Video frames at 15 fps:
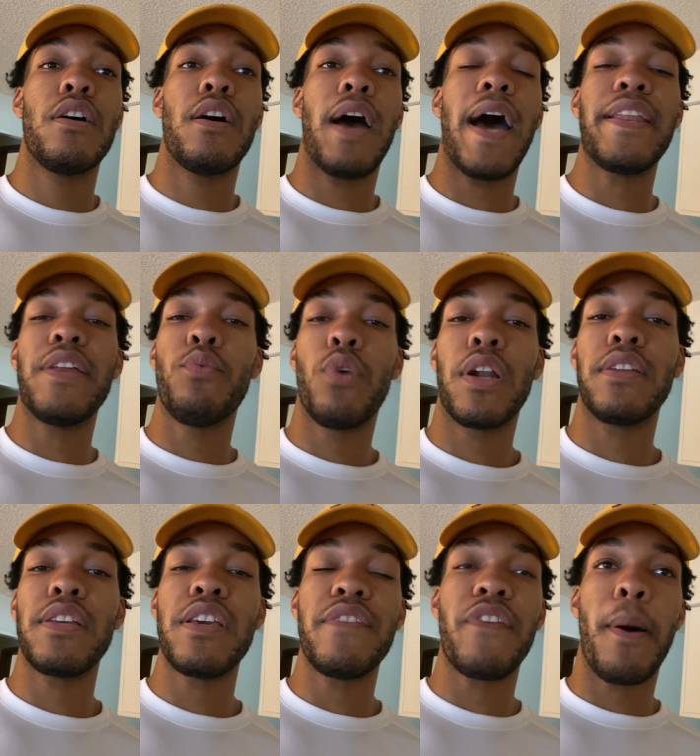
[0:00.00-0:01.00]
I didn't want to
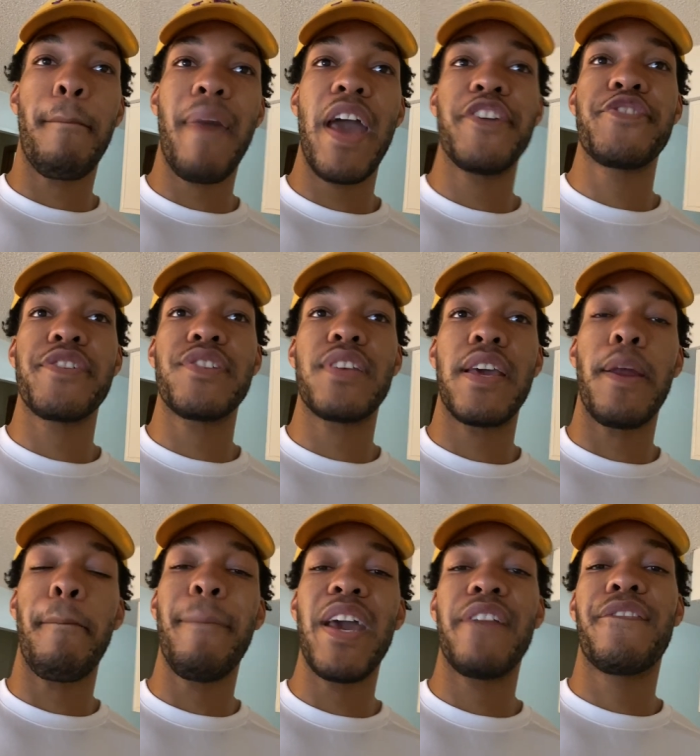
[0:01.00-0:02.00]
leave a mattress and a
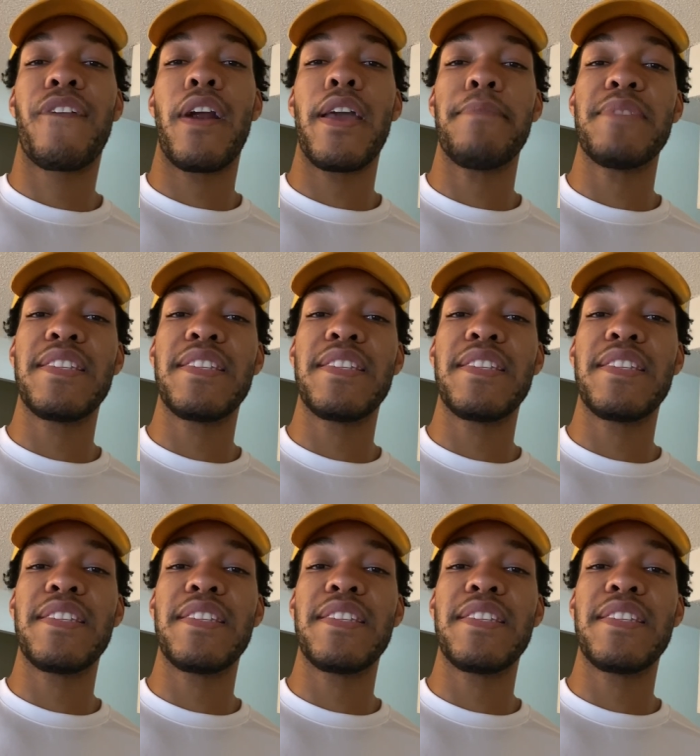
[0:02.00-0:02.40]
bed frame